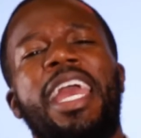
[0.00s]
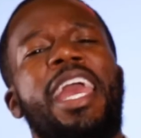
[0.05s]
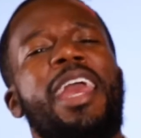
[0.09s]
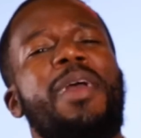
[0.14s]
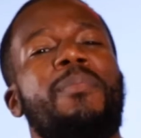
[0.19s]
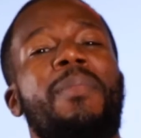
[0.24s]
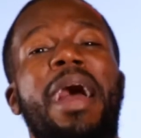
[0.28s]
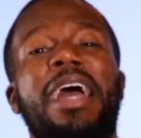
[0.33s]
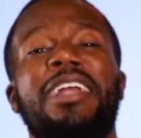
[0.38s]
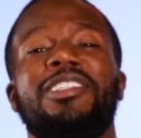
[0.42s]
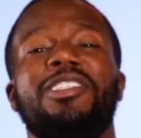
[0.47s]

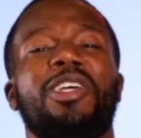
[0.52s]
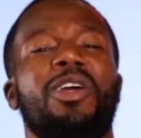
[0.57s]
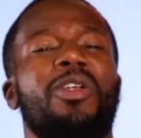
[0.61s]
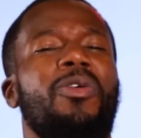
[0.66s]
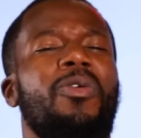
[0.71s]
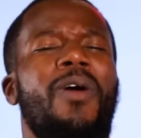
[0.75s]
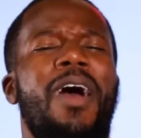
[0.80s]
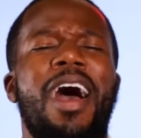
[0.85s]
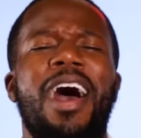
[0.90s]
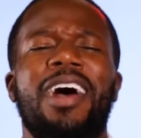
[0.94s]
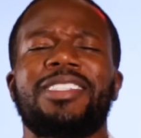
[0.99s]
in my
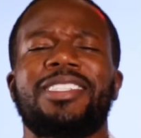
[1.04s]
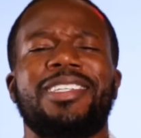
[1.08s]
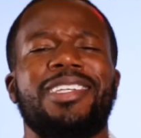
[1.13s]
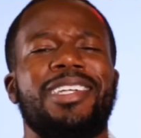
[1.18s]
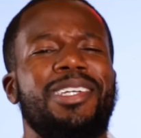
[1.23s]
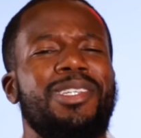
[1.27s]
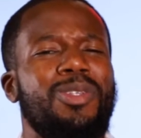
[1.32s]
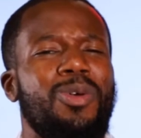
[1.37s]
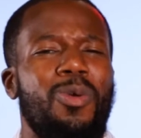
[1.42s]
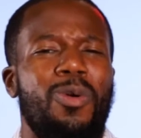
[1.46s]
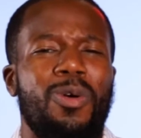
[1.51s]

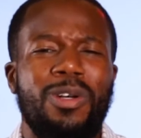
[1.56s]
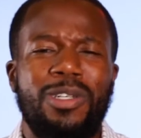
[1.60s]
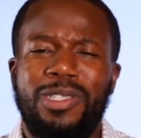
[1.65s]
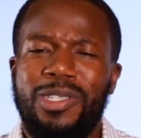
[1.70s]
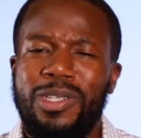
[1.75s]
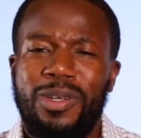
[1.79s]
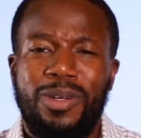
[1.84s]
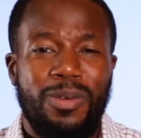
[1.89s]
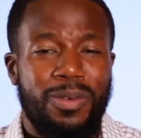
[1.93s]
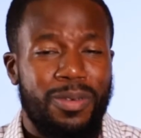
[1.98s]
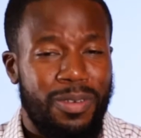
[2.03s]
generosity towards
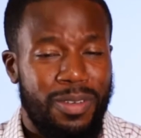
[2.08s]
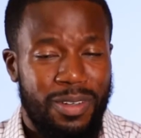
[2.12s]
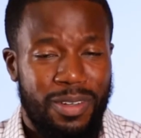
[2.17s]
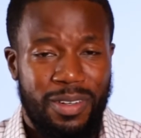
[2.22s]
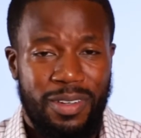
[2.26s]
you.